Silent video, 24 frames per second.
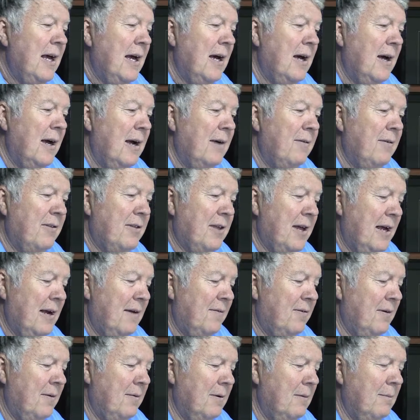
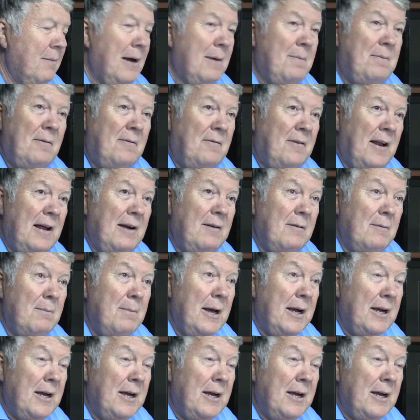Everything from the maple flavored